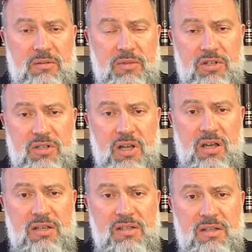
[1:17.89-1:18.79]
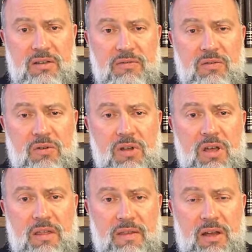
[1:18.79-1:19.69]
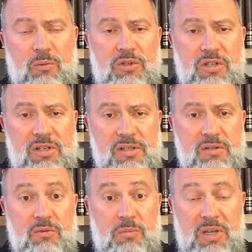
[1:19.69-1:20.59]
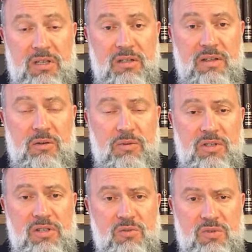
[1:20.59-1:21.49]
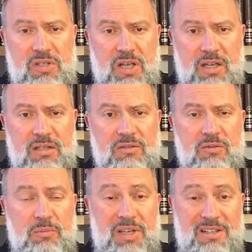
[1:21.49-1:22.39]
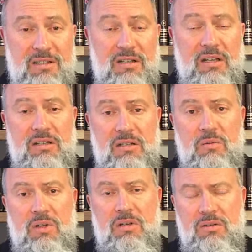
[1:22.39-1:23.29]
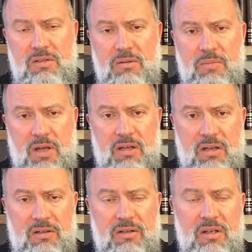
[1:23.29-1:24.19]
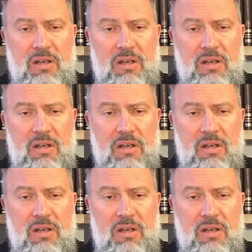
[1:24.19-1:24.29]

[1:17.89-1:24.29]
The Mishnah is therefore that which is repeated, that which is recited repeatedly until one knows it by heart.